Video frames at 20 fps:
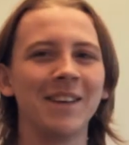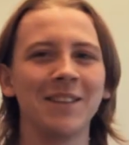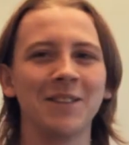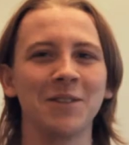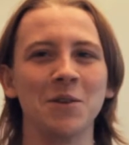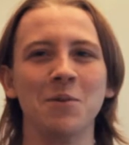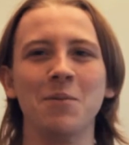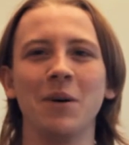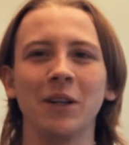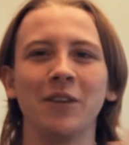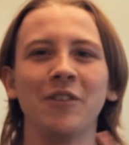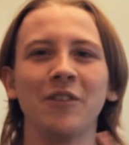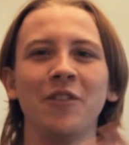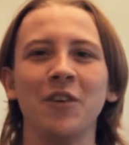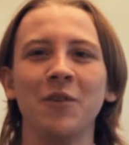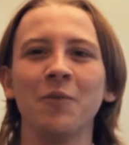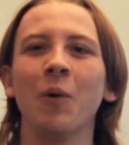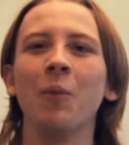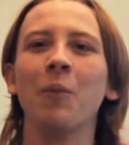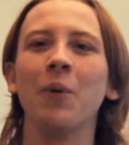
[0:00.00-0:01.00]
So you might
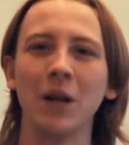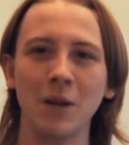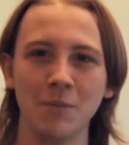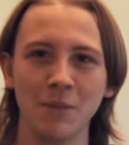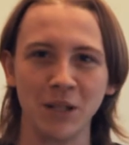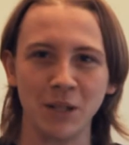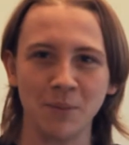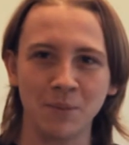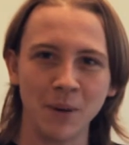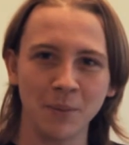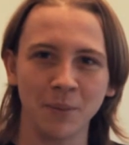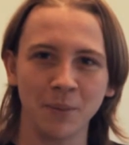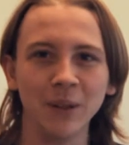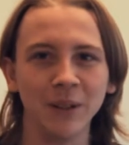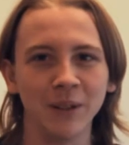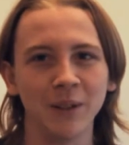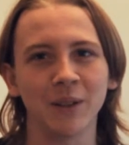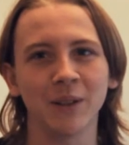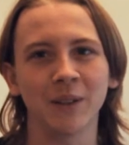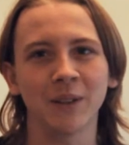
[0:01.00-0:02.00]
fit 1.8 million people
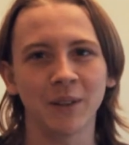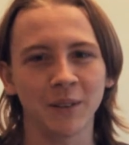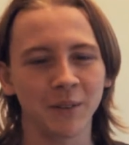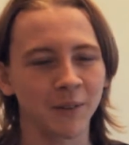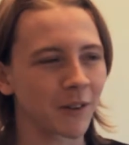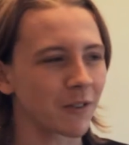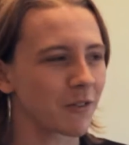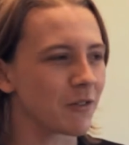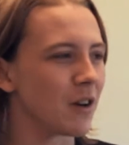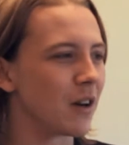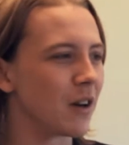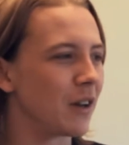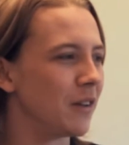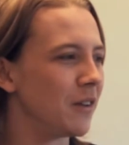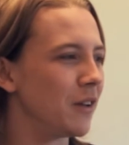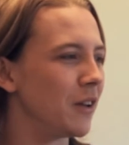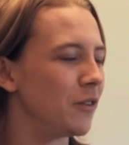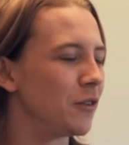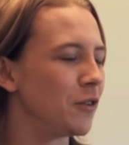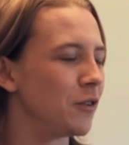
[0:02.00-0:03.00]

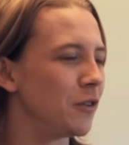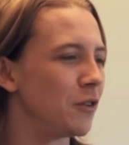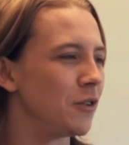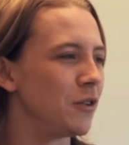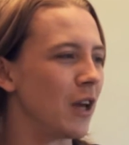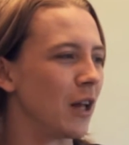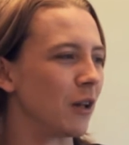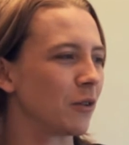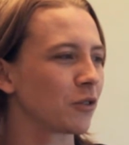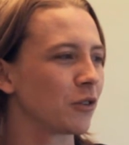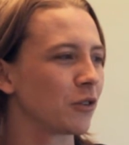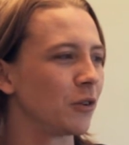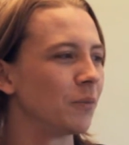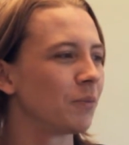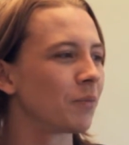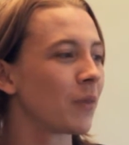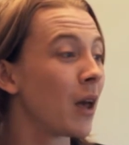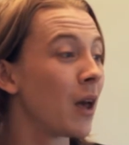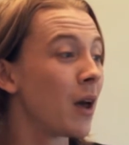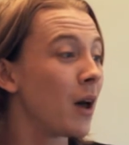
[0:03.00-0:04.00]
into
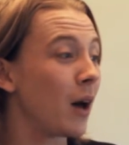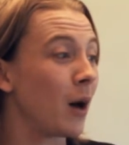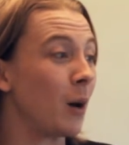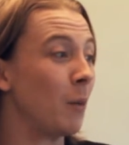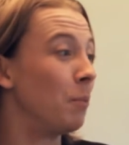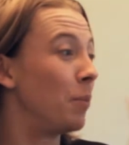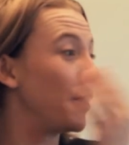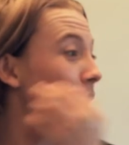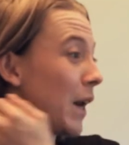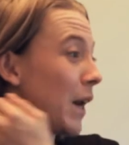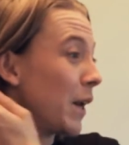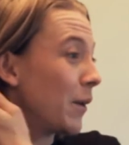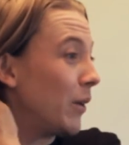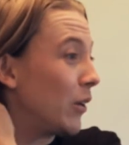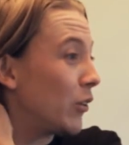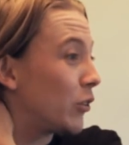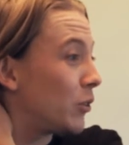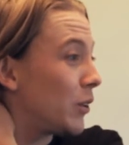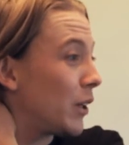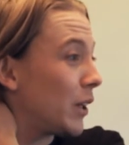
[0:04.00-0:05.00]
Yellowstone. But
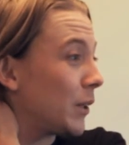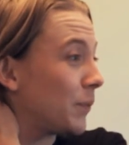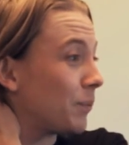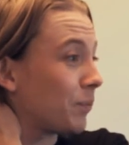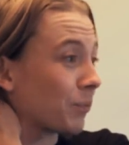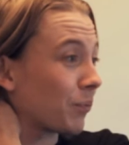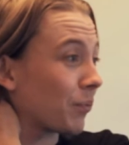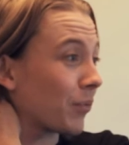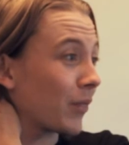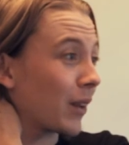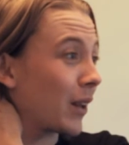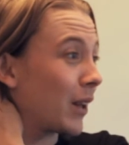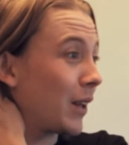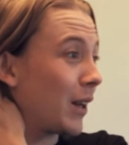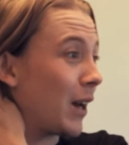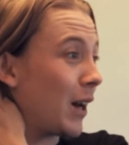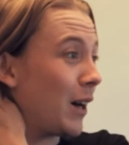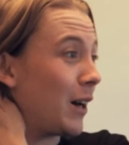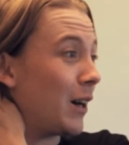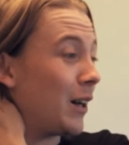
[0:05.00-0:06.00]
anyway, so yeah.
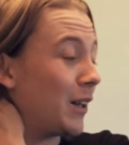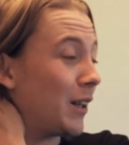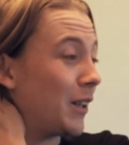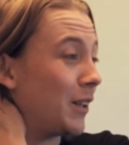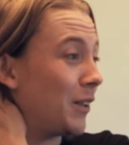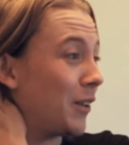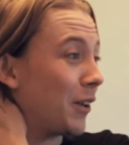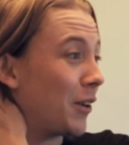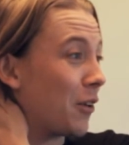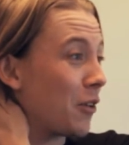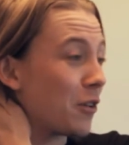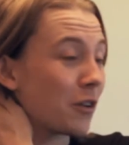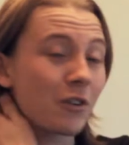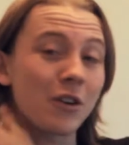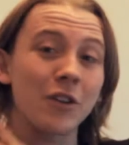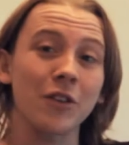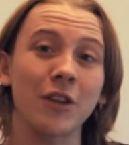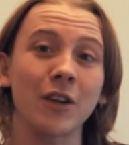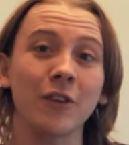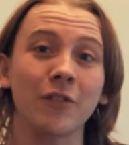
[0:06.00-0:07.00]
And another
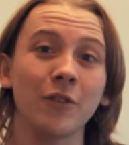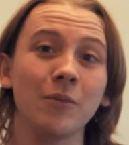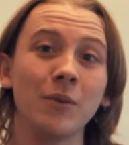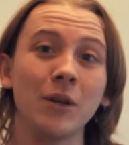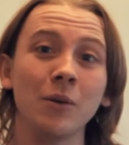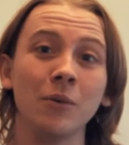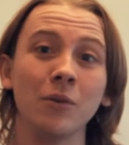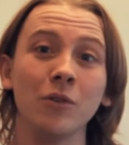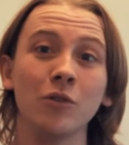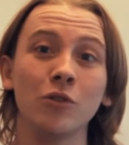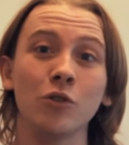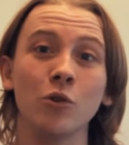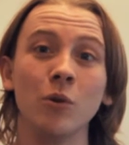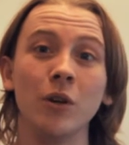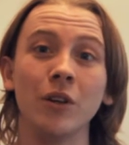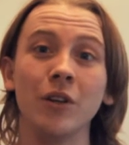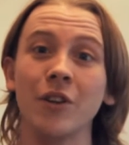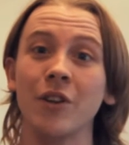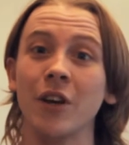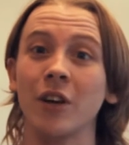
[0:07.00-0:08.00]
great thing for me was
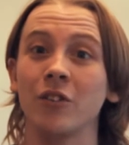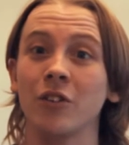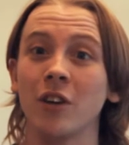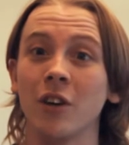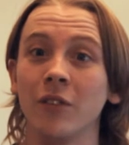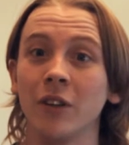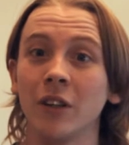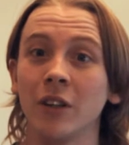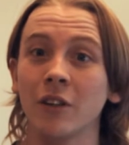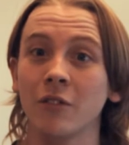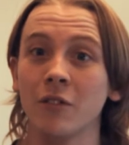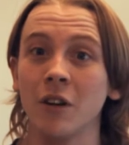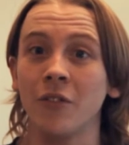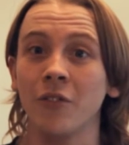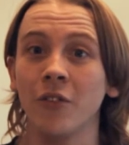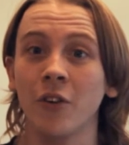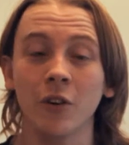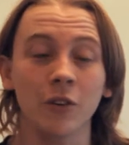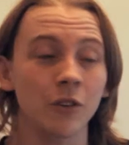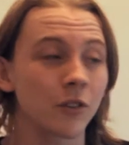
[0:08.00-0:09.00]
going to Thanksgiving, Great
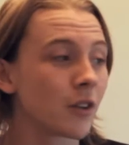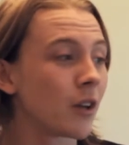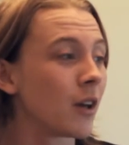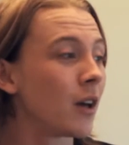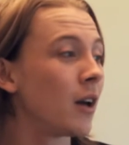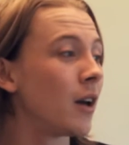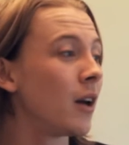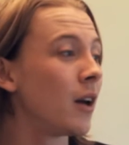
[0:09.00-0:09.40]
Falls.